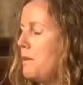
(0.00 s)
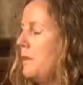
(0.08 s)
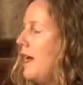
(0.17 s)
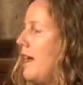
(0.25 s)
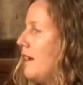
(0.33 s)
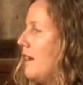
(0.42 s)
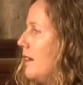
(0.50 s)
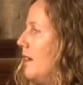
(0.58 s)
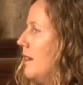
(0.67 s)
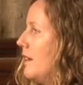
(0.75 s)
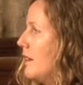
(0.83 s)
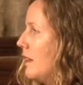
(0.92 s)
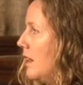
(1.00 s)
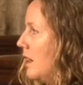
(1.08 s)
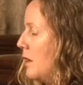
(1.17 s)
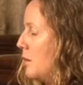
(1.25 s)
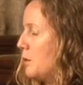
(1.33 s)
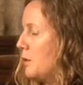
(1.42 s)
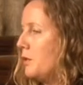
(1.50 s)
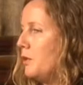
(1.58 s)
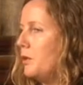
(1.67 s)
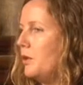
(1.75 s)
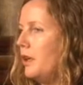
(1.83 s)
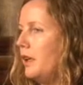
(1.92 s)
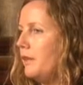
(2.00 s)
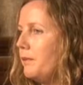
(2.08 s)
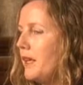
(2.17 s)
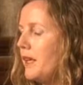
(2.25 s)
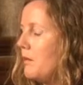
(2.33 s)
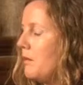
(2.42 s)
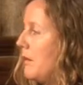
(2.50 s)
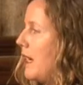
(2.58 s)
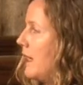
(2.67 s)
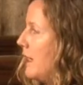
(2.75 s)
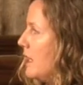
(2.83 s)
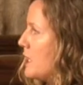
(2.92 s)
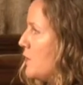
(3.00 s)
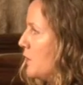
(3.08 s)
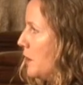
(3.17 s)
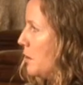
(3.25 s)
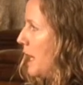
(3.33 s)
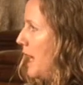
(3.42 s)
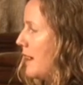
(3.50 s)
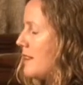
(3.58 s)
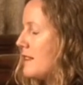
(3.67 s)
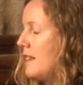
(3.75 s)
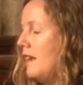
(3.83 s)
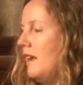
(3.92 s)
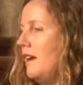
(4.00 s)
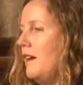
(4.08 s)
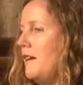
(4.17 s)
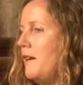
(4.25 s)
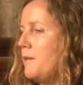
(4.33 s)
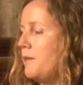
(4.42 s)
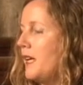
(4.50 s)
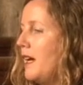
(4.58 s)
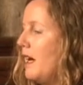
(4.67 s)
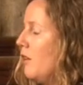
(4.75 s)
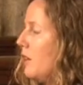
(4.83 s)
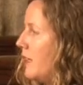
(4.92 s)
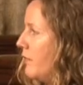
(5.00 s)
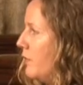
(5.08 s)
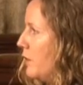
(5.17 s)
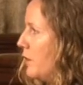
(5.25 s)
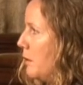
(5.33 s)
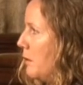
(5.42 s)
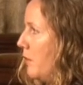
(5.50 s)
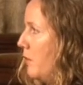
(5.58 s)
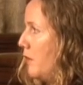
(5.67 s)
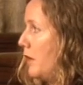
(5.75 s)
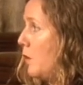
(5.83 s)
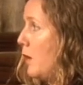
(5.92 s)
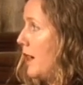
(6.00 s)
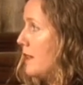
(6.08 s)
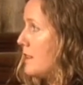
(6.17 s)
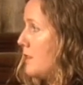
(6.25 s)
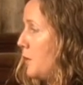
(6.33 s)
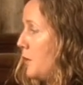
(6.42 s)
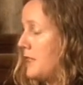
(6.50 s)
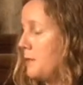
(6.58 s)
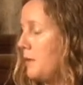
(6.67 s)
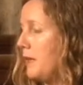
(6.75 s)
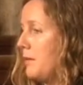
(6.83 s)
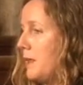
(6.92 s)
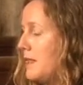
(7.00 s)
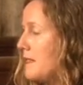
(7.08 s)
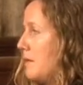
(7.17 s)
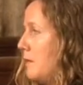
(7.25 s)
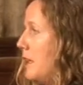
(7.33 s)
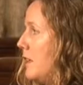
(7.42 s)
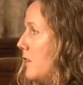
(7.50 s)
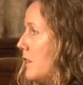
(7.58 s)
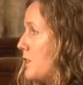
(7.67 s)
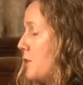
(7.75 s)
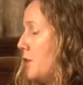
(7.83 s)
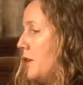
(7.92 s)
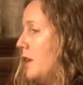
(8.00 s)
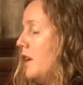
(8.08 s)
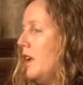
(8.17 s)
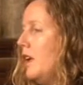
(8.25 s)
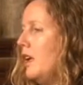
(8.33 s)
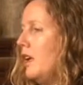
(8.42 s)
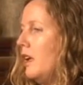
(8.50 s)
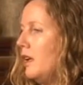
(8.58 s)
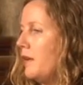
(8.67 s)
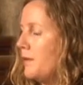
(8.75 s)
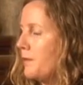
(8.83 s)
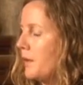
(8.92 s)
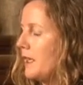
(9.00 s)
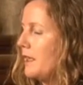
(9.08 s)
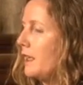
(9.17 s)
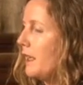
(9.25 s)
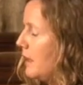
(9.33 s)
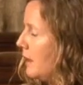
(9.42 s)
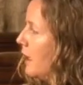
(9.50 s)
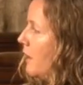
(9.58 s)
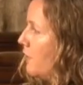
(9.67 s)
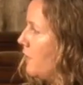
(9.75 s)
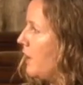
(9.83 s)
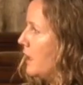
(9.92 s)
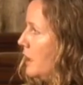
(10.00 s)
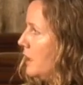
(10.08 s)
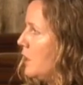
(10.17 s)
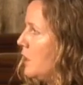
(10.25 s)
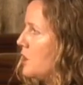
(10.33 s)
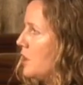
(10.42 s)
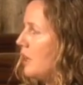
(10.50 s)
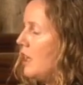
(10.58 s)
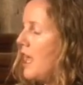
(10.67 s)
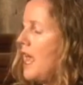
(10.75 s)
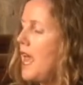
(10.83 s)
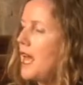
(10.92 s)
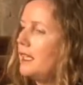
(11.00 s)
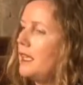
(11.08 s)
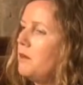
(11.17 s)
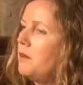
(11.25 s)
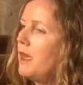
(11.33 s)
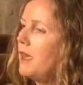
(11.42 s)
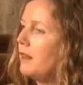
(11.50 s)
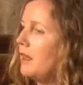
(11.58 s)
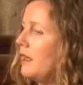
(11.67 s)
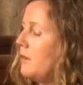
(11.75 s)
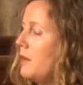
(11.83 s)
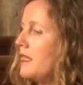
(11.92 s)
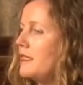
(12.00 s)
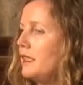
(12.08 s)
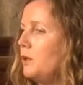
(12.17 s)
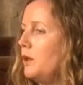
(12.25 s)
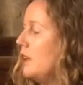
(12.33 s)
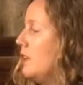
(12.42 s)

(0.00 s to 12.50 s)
black uh, carbon or manganese for the blacks, um, kaolin for the, for the whites. So it's pigments, minerals, or um, that c they can find in nature, and they, ma they mix it with